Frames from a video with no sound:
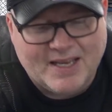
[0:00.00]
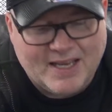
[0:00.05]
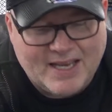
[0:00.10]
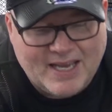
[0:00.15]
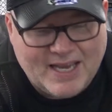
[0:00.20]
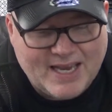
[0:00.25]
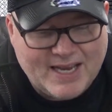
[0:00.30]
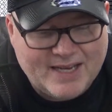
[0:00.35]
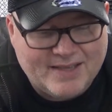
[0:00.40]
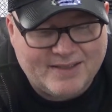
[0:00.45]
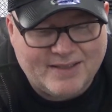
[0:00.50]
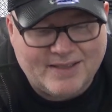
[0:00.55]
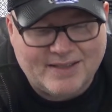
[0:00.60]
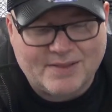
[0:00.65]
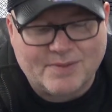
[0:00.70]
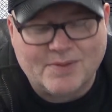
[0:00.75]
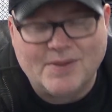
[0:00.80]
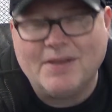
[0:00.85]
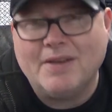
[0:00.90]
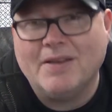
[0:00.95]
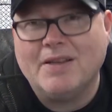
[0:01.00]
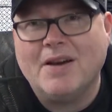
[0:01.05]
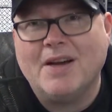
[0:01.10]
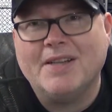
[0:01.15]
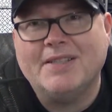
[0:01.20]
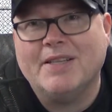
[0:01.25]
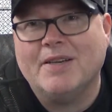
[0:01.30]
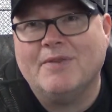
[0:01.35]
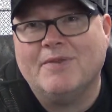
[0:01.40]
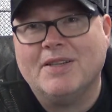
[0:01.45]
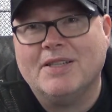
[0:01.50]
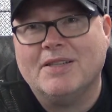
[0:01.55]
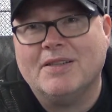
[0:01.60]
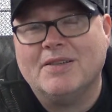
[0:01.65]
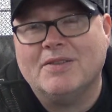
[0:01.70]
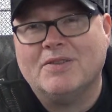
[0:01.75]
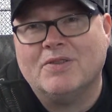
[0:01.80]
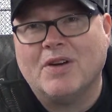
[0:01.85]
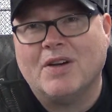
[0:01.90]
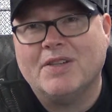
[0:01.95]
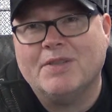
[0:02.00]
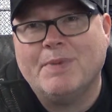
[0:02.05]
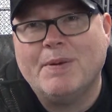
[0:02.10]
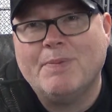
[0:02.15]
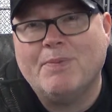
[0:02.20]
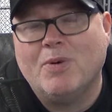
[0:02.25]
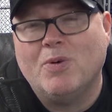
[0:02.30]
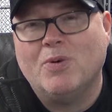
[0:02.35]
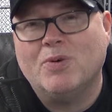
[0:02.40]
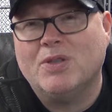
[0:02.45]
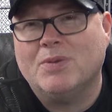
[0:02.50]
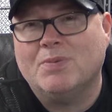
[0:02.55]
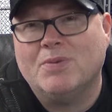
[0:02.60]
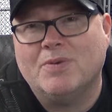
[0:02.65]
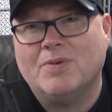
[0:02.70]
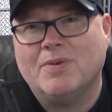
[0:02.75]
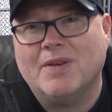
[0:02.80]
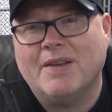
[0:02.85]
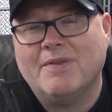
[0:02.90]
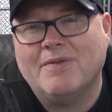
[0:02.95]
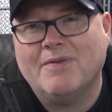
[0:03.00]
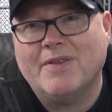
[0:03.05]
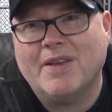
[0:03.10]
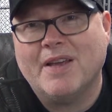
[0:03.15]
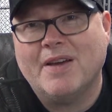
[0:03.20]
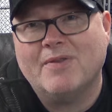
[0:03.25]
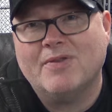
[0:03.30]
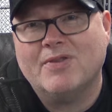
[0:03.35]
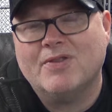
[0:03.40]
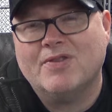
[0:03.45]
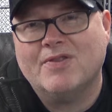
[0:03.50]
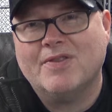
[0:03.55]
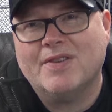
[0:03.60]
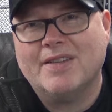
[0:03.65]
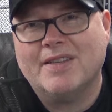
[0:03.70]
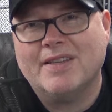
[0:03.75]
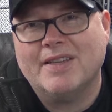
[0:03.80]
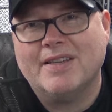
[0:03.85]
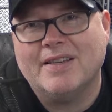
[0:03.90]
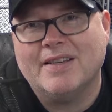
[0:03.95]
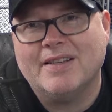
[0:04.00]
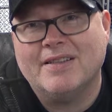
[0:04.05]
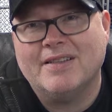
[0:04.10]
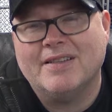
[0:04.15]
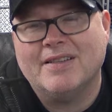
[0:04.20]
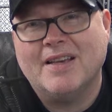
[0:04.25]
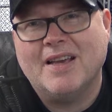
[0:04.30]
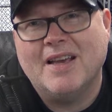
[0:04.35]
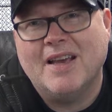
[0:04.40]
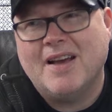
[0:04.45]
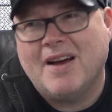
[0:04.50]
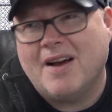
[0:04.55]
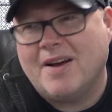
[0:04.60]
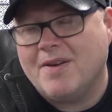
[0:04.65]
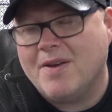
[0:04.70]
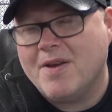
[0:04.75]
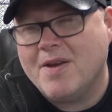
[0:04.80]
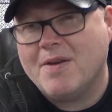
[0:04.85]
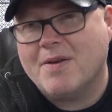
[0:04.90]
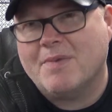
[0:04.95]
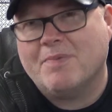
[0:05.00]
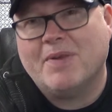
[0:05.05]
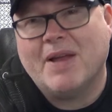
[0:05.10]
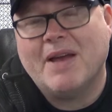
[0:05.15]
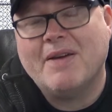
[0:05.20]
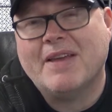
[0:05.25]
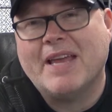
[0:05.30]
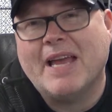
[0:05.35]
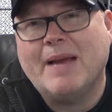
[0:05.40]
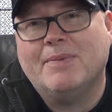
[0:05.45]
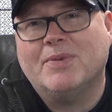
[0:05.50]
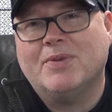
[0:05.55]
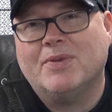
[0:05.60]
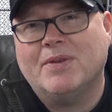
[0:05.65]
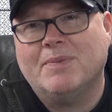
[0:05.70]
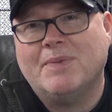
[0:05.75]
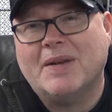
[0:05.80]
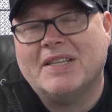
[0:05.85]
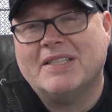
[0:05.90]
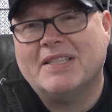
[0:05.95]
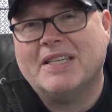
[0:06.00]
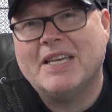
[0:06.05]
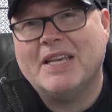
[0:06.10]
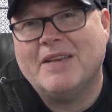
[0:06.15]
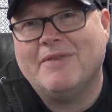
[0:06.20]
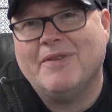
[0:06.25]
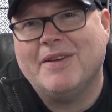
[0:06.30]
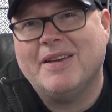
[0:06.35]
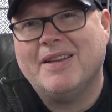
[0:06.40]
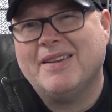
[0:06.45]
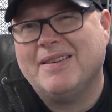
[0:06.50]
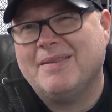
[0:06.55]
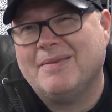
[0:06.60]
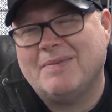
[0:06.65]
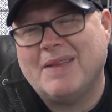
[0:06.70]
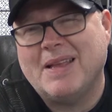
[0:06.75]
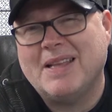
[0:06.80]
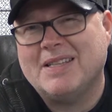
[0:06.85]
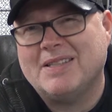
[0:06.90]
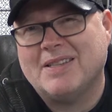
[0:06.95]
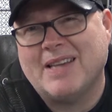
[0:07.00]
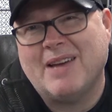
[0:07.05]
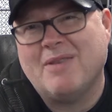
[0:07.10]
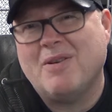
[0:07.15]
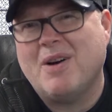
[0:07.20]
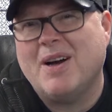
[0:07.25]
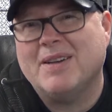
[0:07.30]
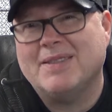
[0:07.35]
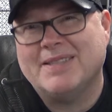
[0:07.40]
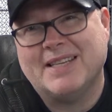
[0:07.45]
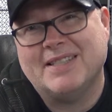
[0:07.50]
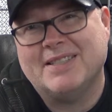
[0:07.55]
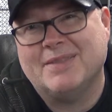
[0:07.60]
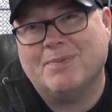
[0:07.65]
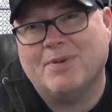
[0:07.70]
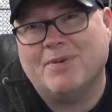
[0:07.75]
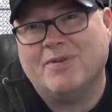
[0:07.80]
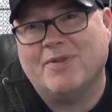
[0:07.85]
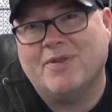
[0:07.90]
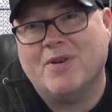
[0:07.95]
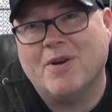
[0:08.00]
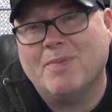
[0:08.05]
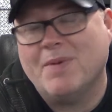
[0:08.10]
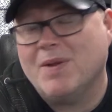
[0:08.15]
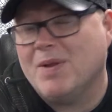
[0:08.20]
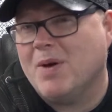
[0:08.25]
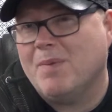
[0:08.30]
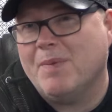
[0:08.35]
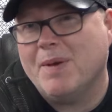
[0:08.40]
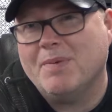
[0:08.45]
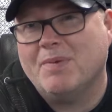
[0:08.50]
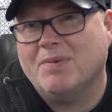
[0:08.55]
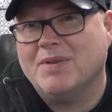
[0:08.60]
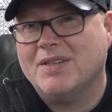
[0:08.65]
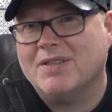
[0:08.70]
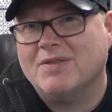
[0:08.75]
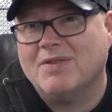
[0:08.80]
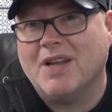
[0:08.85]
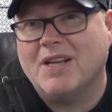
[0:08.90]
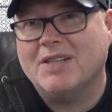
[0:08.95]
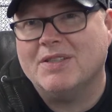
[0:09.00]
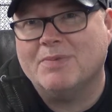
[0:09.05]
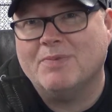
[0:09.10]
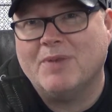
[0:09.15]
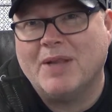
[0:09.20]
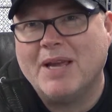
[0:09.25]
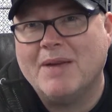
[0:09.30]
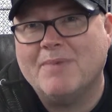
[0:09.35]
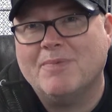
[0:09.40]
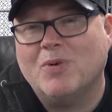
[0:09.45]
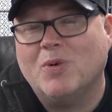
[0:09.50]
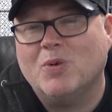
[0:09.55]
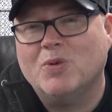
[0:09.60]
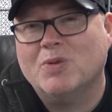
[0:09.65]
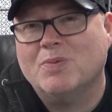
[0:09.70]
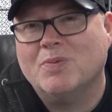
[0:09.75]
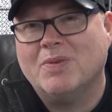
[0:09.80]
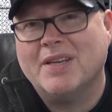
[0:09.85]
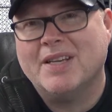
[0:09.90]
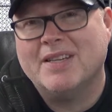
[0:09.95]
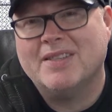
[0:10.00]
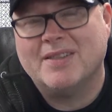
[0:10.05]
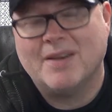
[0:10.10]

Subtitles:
And it's the idea of it is trying to be portable and everything else really. And I know you can play games on the big TV, and that's how I tend to prefer it. But a lot of people just like to play it portably.